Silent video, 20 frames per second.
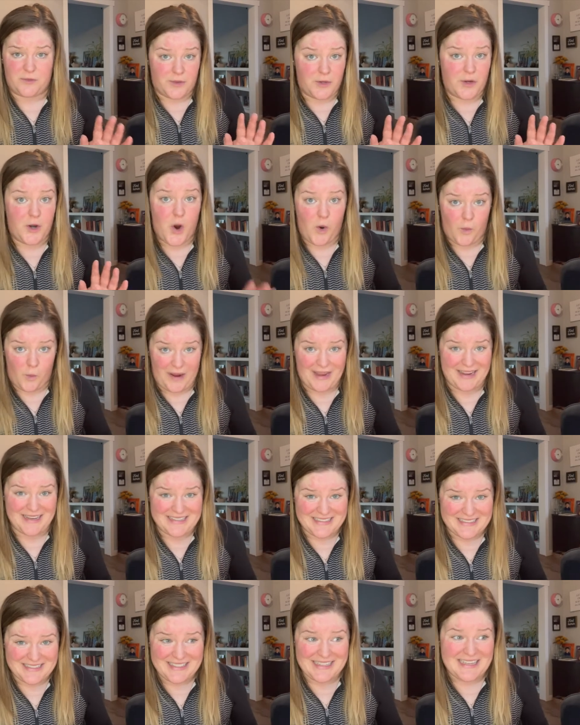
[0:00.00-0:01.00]
No way.
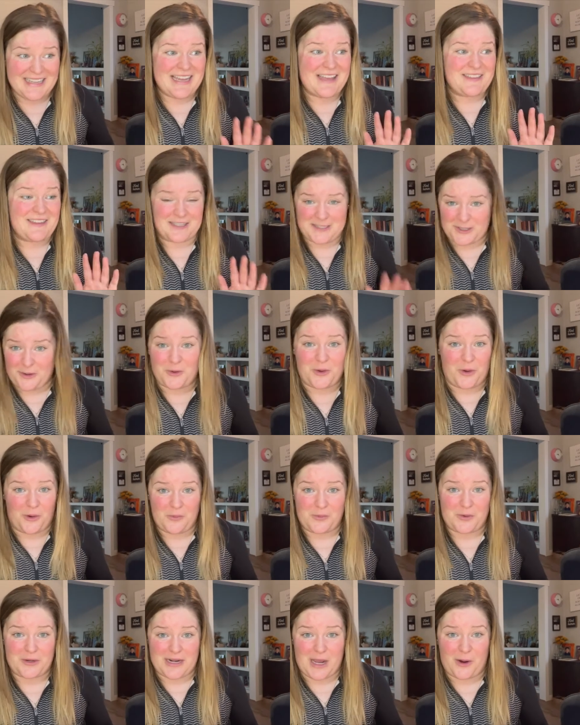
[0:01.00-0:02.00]
they don't go
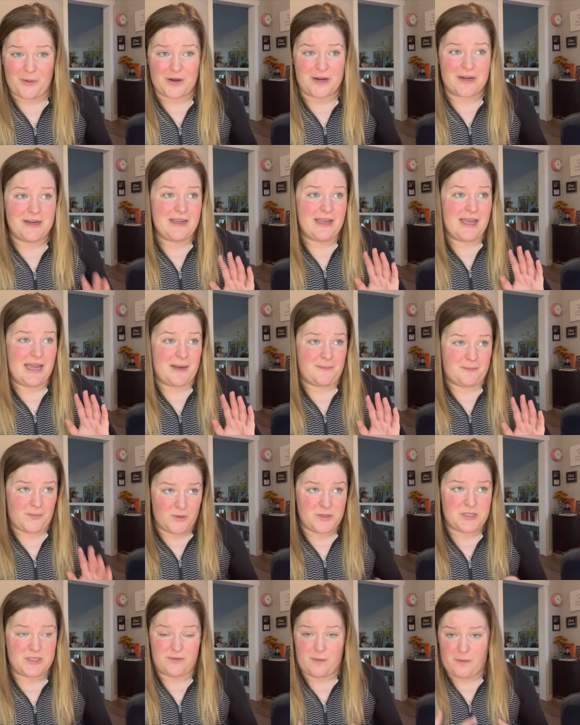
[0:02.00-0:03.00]
over an hour. And
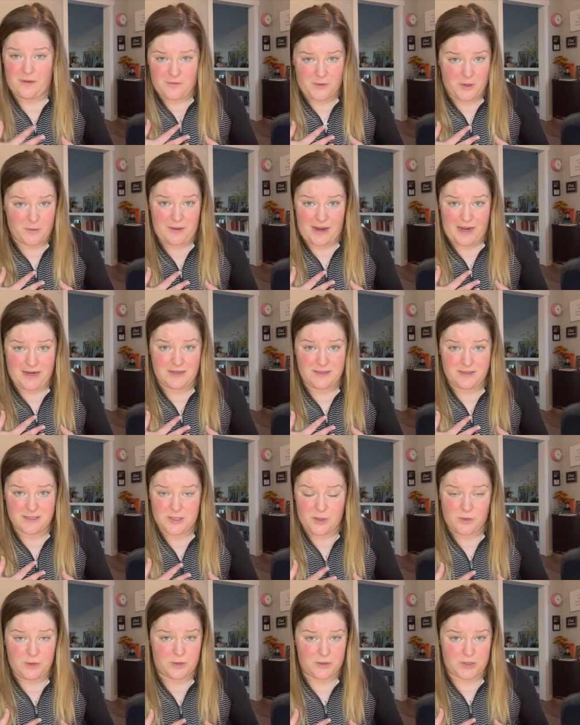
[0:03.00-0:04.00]
most of them, if they're my
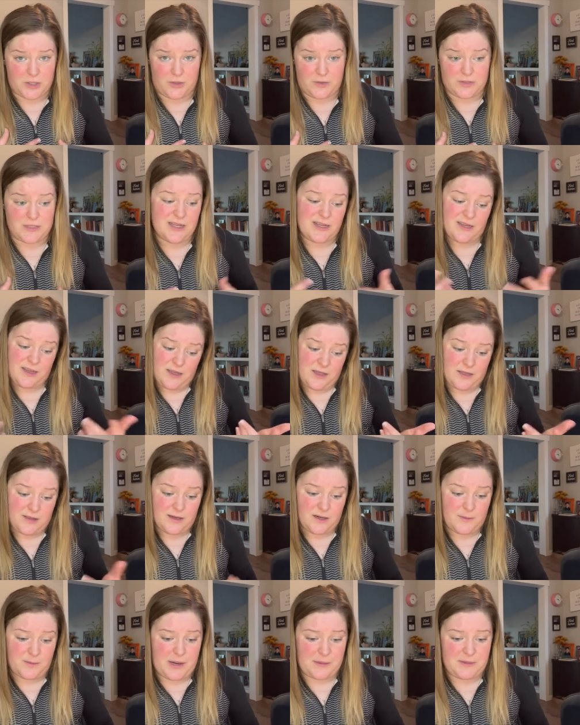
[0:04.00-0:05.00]
solo shows,
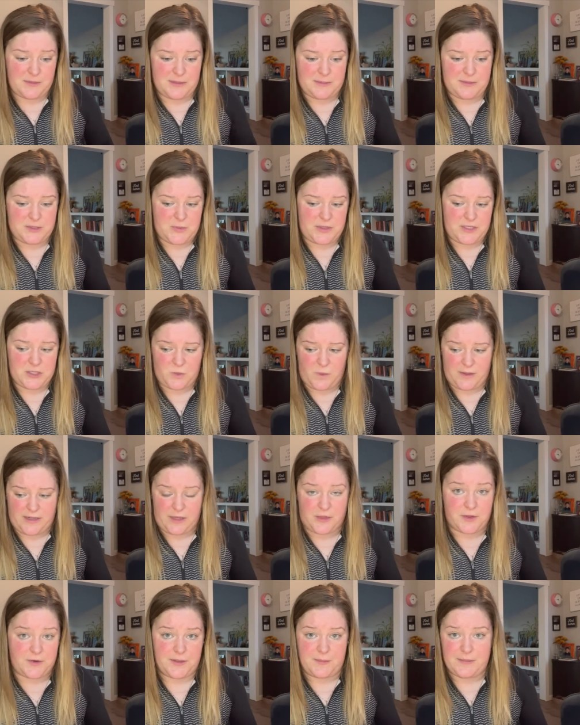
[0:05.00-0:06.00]
they're probably between 20
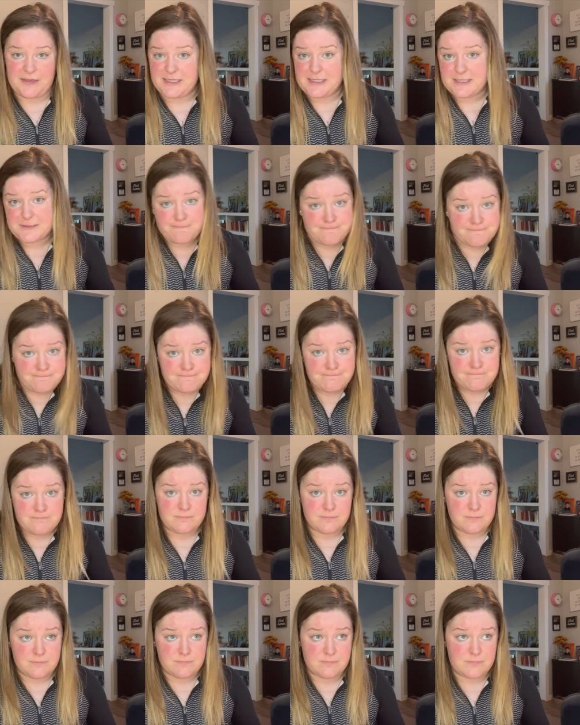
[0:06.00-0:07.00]
and 30 minutes,
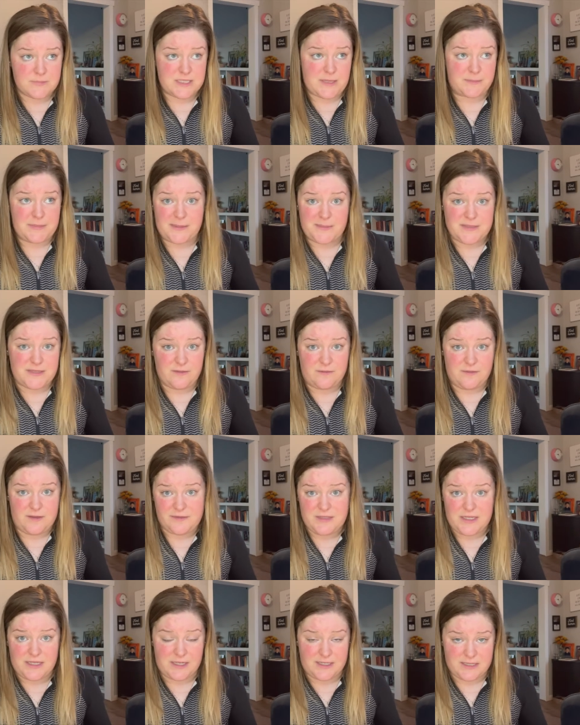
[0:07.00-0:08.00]
sometimes even
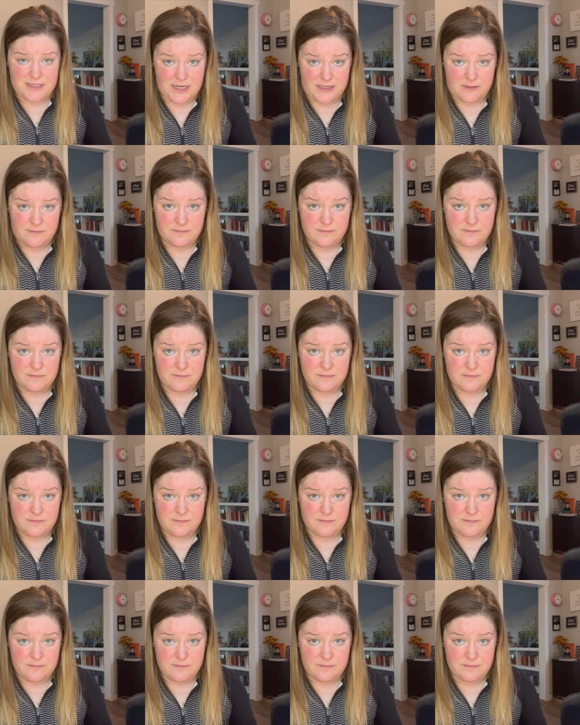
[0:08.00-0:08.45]
15 and 10.